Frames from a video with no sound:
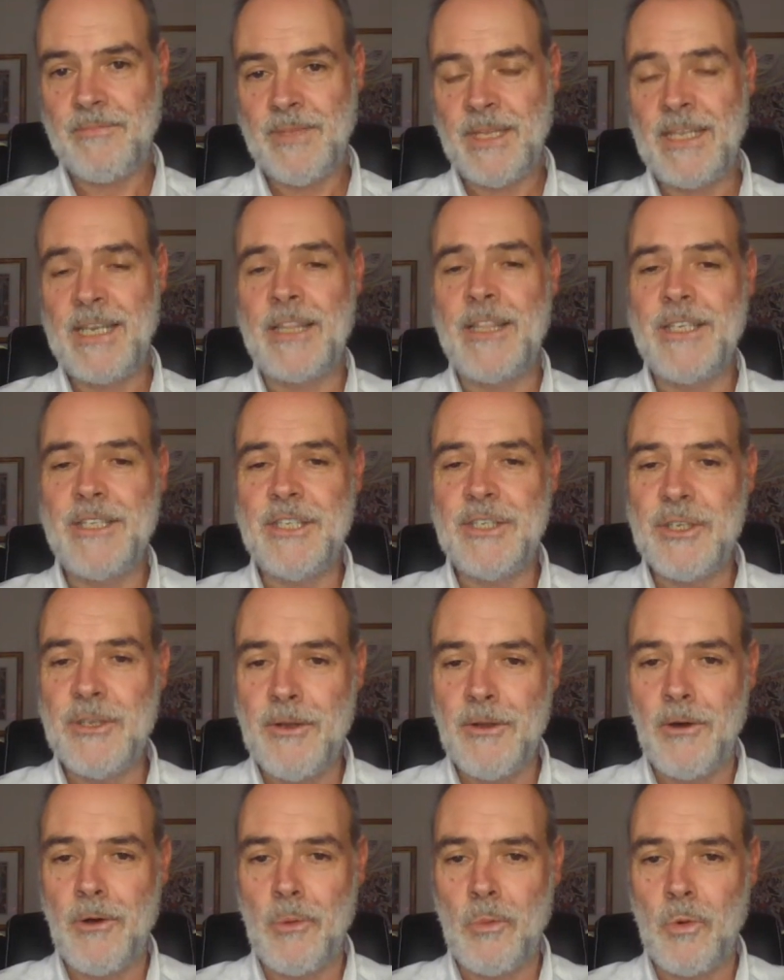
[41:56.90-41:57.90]
And this is
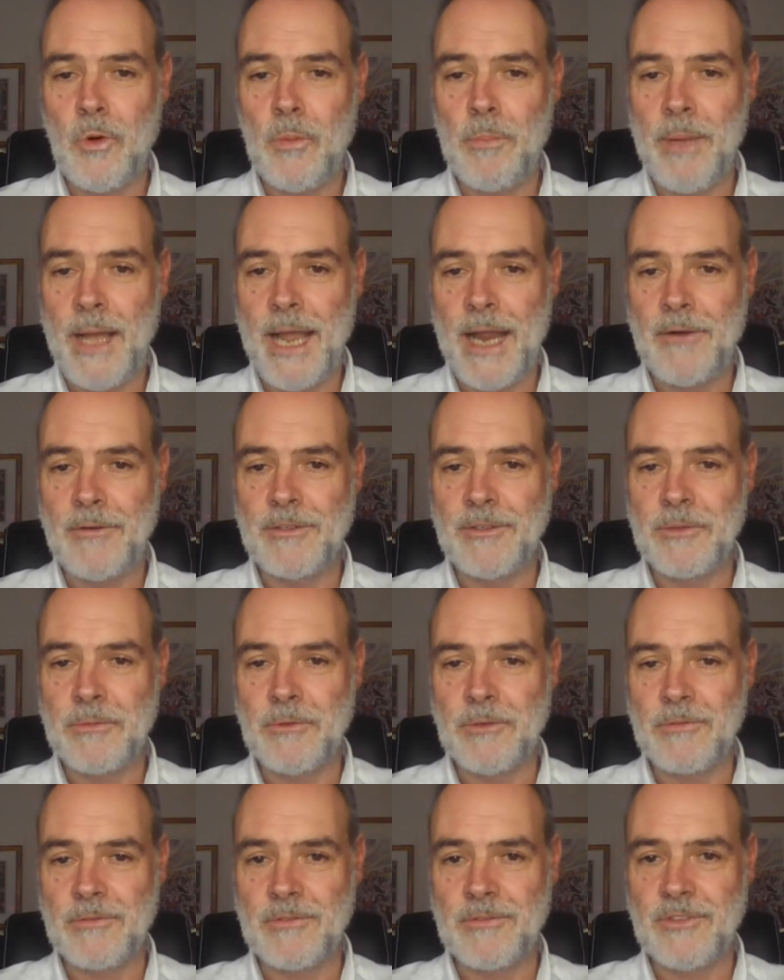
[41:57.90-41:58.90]
not what parents
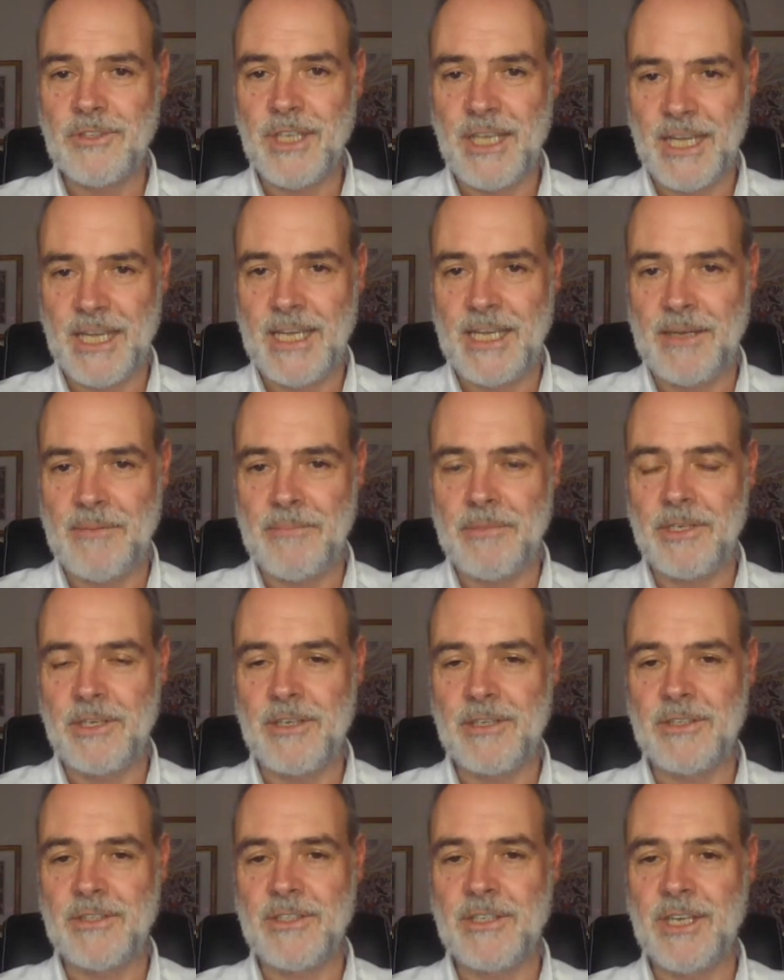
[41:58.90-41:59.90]
want to hear
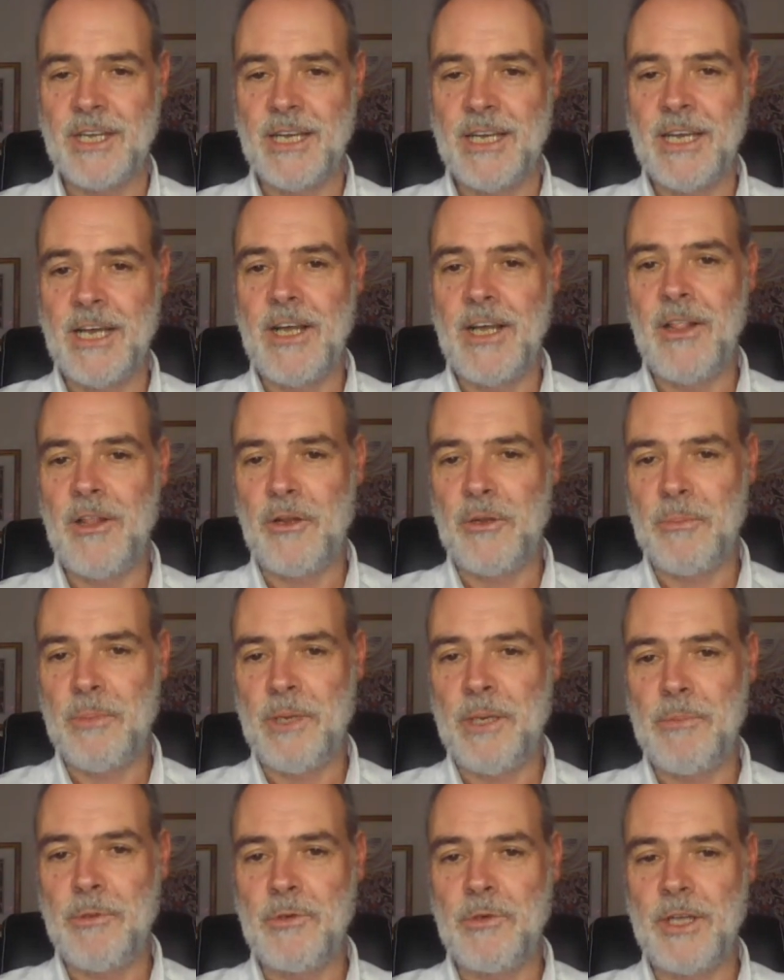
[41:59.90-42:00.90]
because a lot of
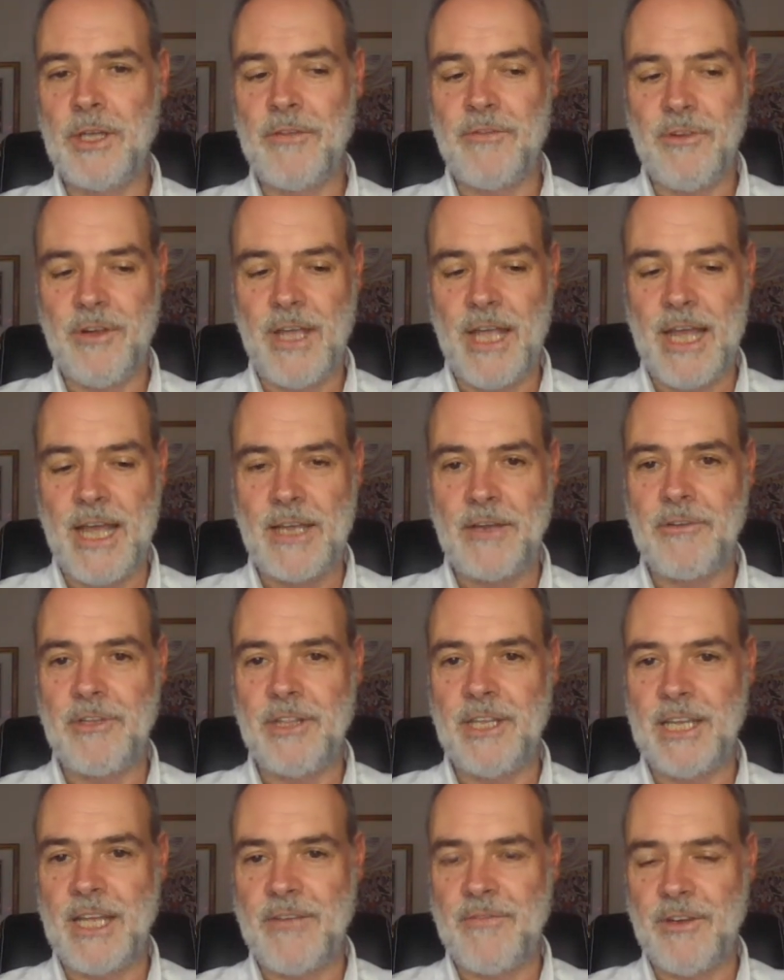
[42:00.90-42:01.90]
people get very angry,
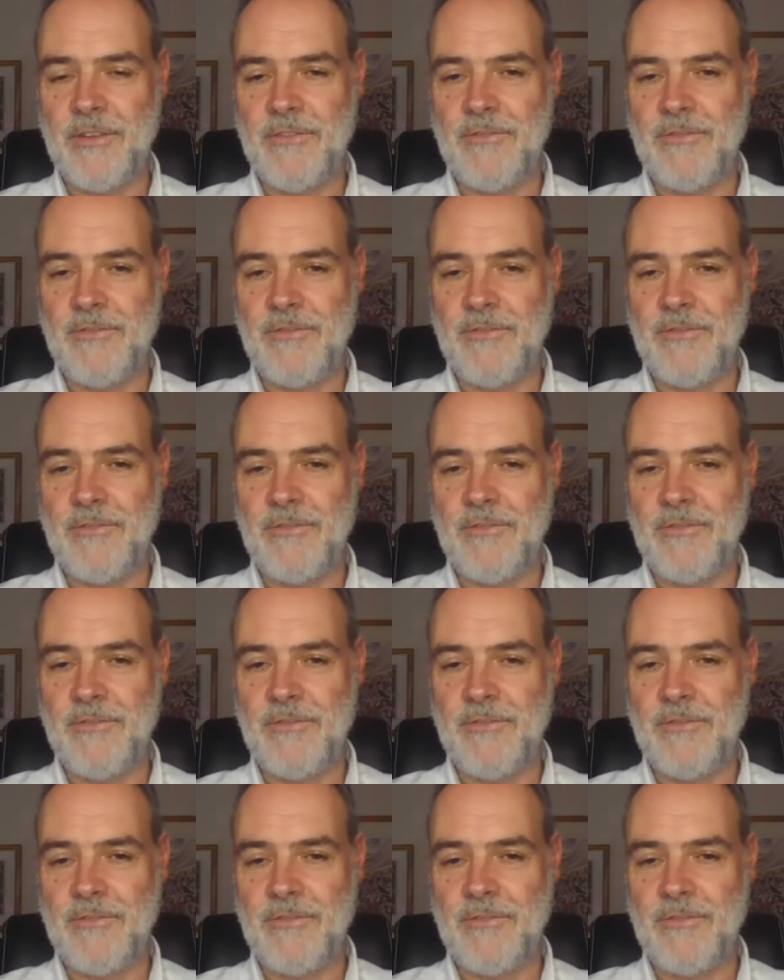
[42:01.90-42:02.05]
they get very